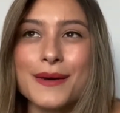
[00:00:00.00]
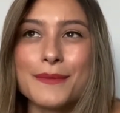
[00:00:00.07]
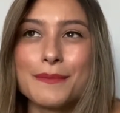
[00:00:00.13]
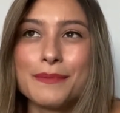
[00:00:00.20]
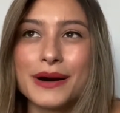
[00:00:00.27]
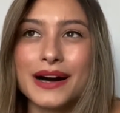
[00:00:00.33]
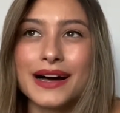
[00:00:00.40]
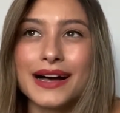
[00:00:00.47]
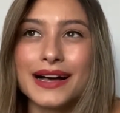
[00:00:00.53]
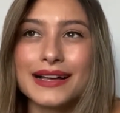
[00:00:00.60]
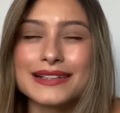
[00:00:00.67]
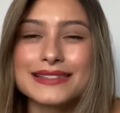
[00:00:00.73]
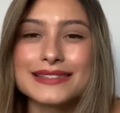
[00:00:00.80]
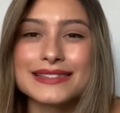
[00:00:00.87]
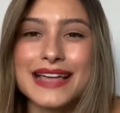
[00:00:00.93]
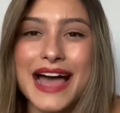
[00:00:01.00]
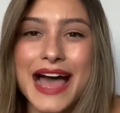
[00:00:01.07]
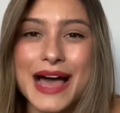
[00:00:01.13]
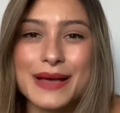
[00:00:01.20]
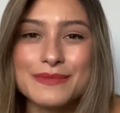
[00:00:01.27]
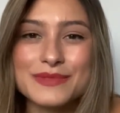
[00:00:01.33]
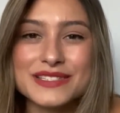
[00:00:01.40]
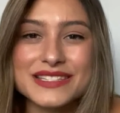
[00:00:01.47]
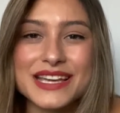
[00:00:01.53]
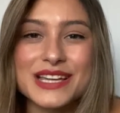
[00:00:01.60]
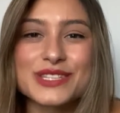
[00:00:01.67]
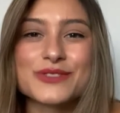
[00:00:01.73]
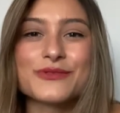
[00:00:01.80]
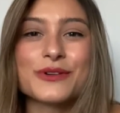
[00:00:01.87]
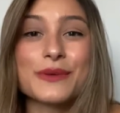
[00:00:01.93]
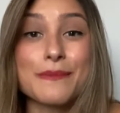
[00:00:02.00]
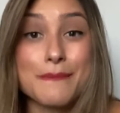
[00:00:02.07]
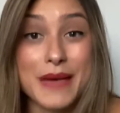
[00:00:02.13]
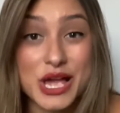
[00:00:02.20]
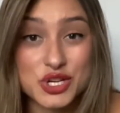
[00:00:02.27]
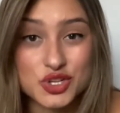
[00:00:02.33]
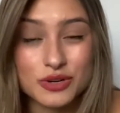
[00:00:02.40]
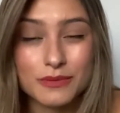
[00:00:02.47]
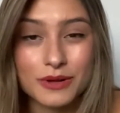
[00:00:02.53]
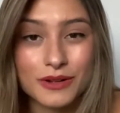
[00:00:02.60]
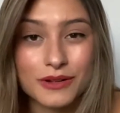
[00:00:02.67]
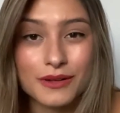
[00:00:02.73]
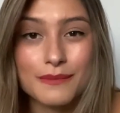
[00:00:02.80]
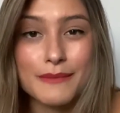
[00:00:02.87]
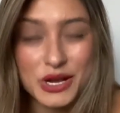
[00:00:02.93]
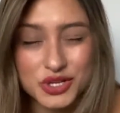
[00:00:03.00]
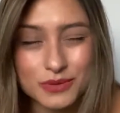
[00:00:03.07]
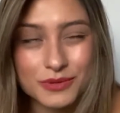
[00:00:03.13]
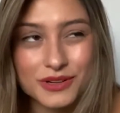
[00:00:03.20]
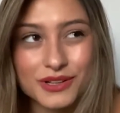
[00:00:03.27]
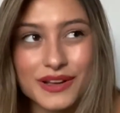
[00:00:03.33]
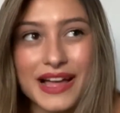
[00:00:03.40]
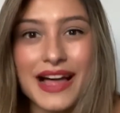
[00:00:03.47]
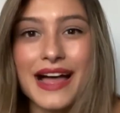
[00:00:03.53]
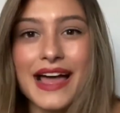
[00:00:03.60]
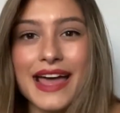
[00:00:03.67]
but M stands for measurable,